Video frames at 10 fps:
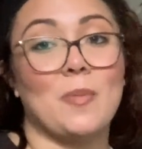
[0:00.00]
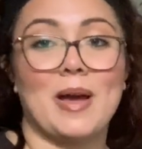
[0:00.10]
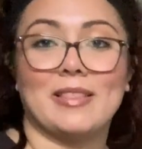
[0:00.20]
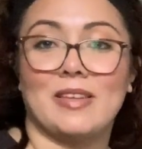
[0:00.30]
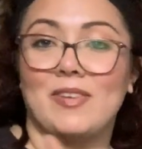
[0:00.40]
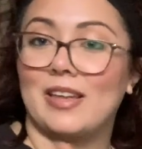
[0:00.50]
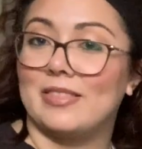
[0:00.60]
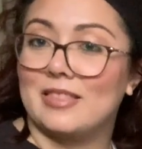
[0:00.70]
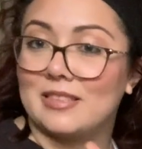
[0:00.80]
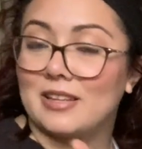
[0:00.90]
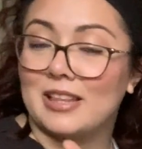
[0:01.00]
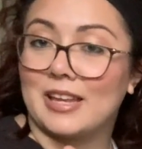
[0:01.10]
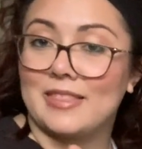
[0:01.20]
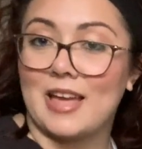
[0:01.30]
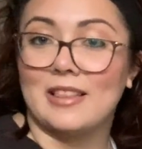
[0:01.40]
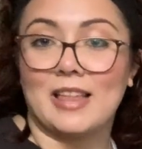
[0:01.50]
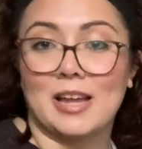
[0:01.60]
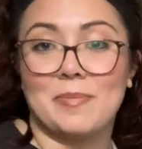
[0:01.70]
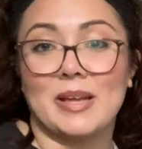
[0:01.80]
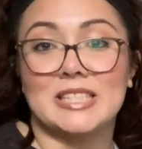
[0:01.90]
by clicking that
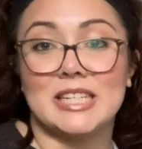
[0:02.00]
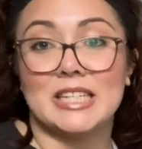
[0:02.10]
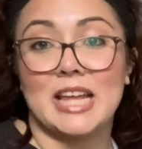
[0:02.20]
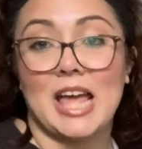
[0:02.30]
like button.